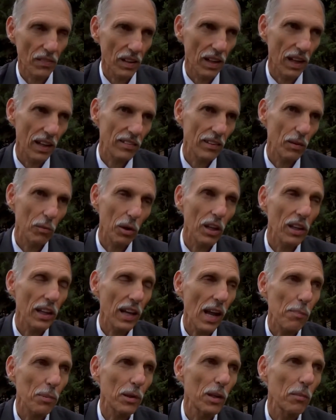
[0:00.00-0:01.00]
And I said, well,
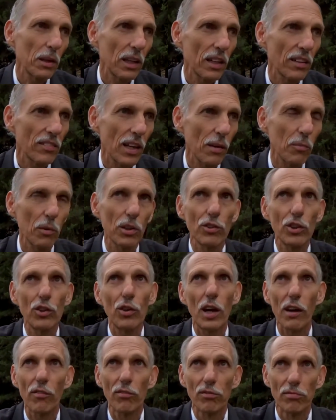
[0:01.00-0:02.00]
they happen to be the same ones
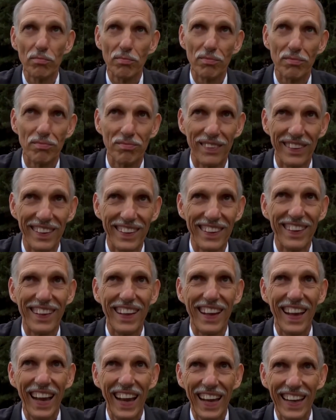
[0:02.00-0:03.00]
you have.
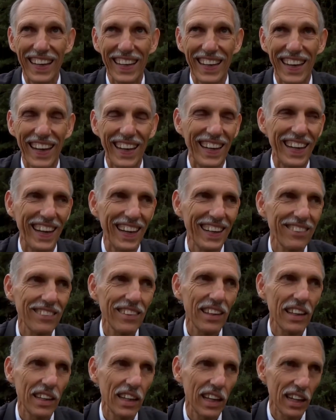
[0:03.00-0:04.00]
and he
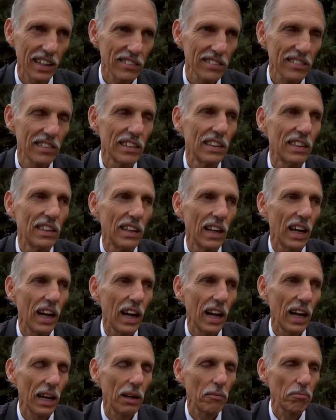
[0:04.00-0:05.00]
said, yes.
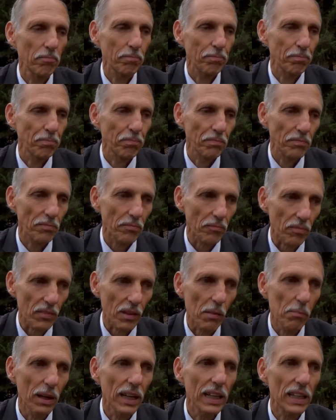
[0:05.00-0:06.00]

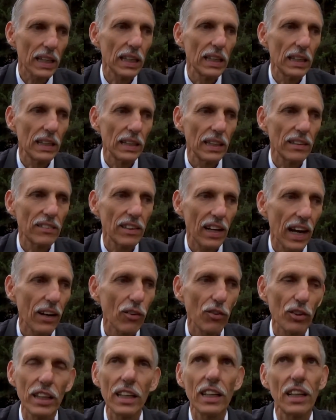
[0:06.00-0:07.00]
But he said,
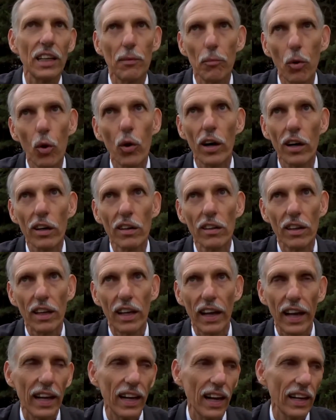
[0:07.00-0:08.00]
I don't need any more.
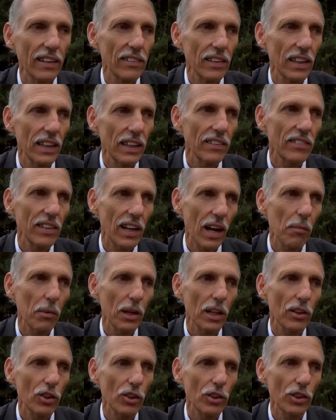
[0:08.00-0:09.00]
And he said, I'm
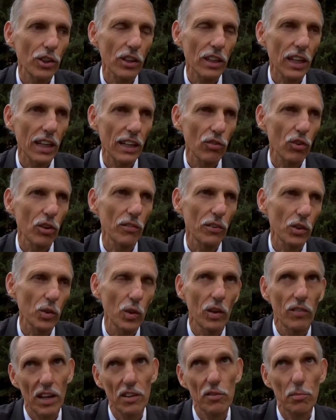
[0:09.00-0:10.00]
going to turn your case over
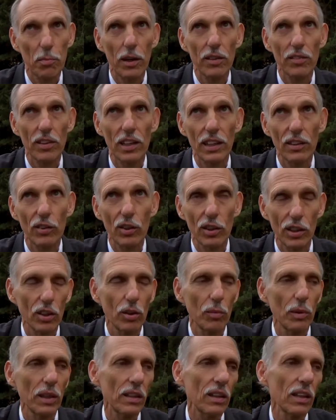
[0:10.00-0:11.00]
to a vice president to
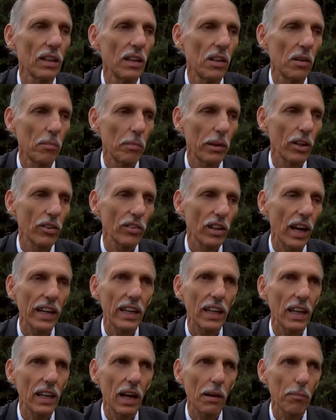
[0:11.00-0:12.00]
deal with, because
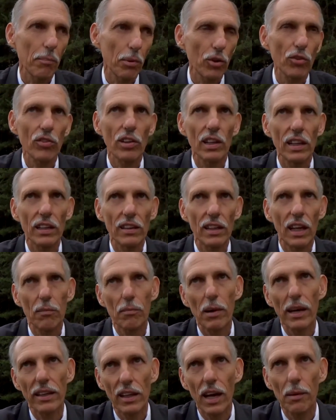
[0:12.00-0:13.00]
I cannot personally
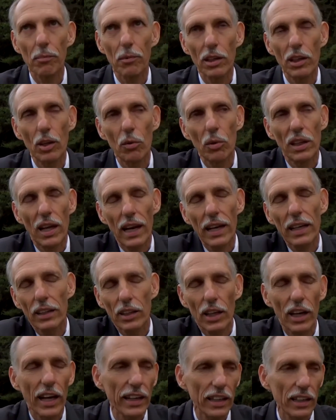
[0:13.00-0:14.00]
take my time to deal with it. I
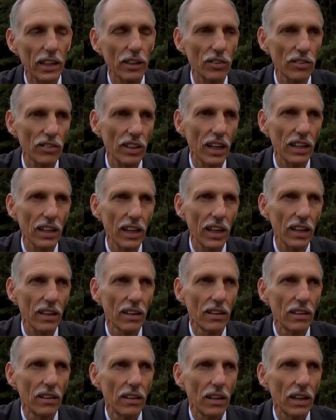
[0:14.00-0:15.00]
can understand that,
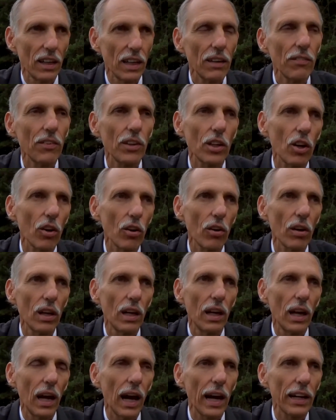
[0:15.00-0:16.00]
even though
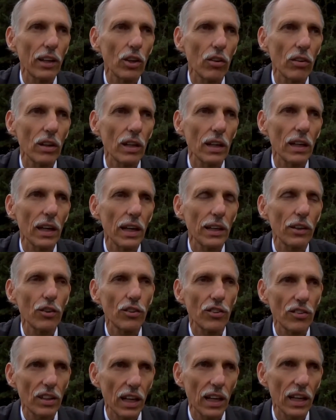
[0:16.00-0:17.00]
I don't
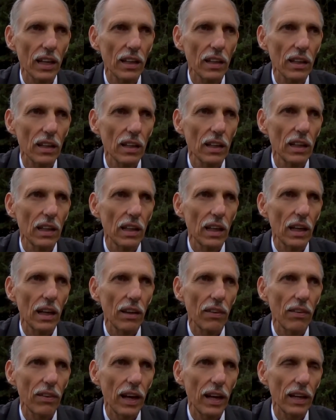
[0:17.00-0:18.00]
understand
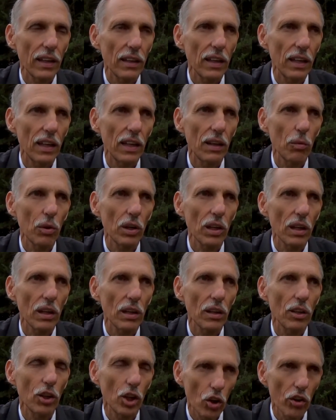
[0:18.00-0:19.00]
that he
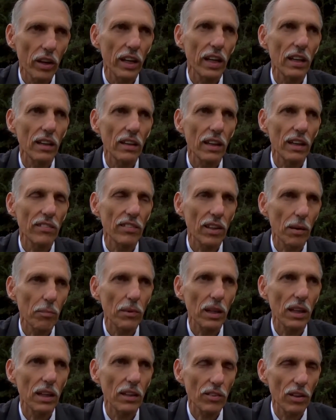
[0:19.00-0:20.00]
would, knowing that
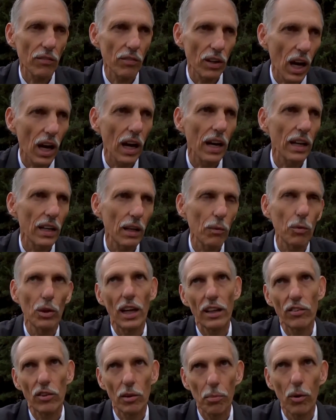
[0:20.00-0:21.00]
something is of God, he
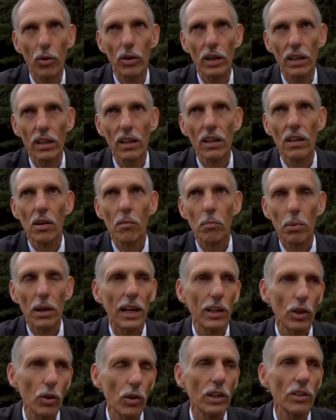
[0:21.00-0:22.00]
would not support it.
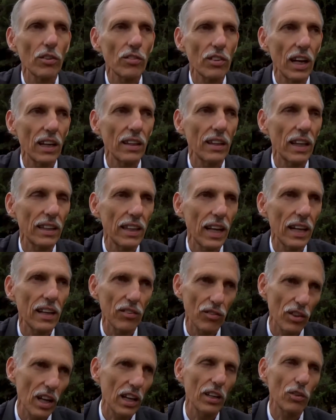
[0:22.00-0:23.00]
But I do understand that that
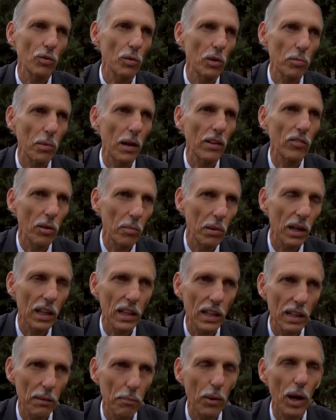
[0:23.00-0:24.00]
is not his
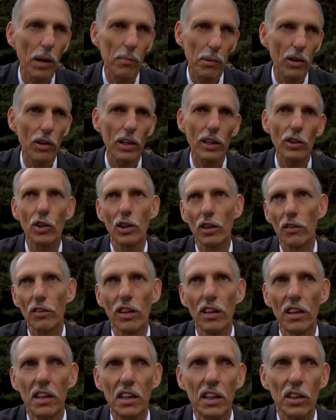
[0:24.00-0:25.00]
responsibility primarily
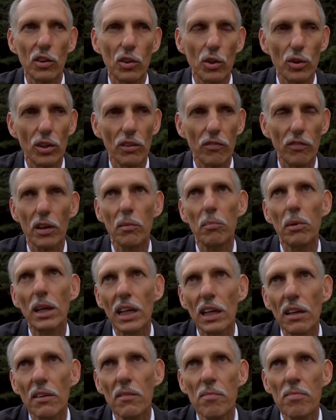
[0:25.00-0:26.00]
to defend
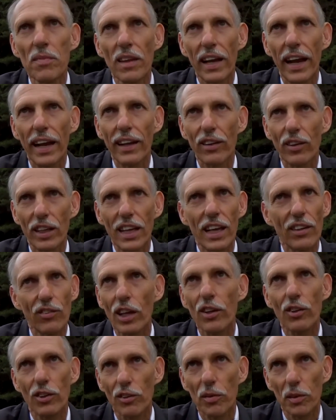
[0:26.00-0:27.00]
me. And he
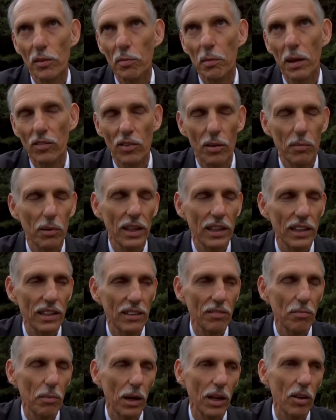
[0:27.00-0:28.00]
has other
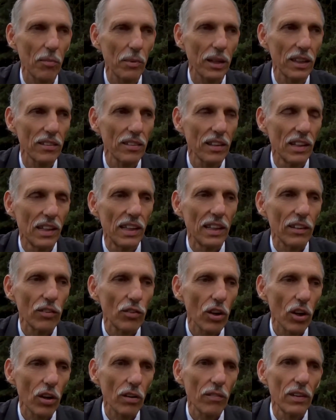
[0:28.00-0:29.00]
responsibilities, by all means.
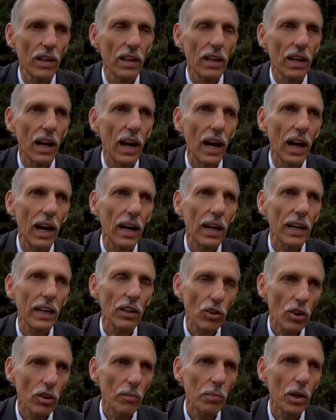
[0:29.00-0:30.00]
So
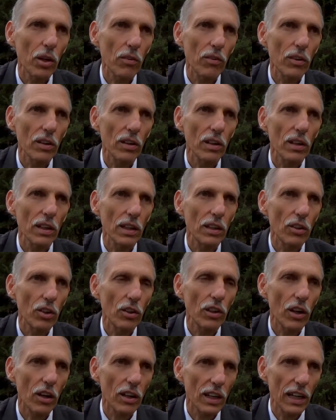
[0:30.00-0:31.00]
he turned
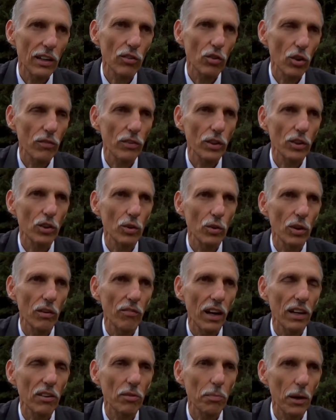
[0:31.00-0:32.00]
our case over to
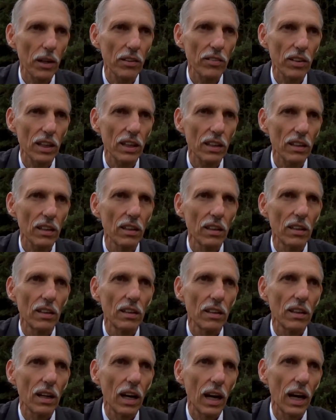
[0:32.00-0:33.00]
a vice president
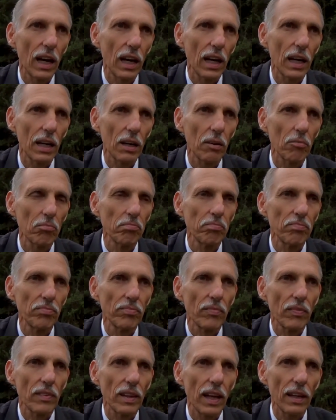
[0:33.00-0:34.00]

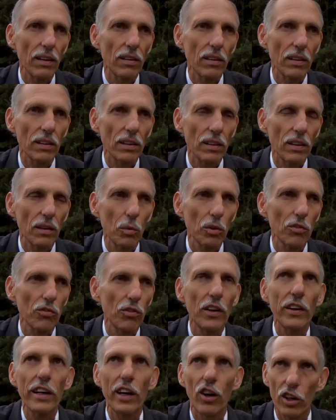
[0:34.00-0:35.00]
that was
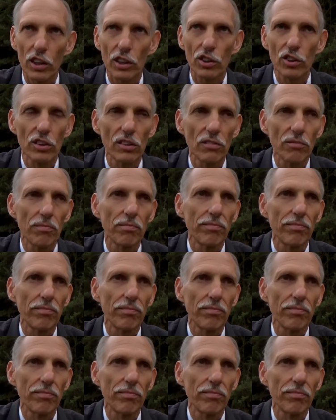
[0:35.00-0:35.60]
very harsh.